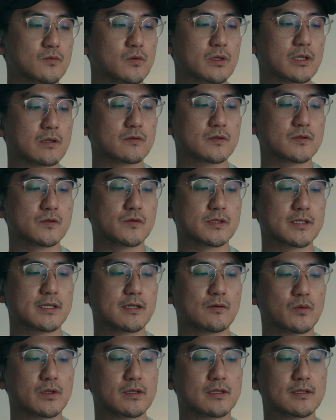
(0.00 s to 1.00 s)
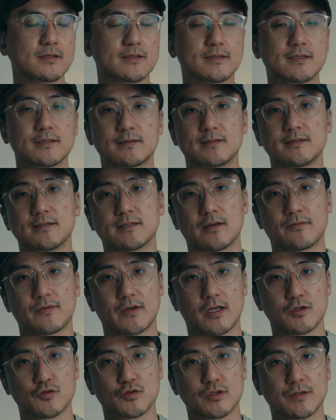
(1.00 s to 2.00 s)
when I was using it with the
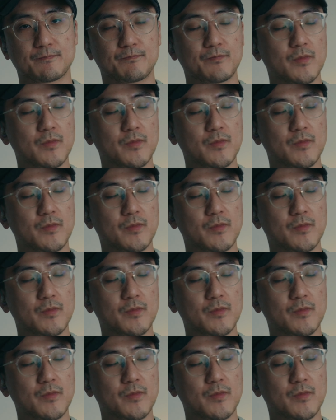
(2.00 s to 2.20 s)
6700.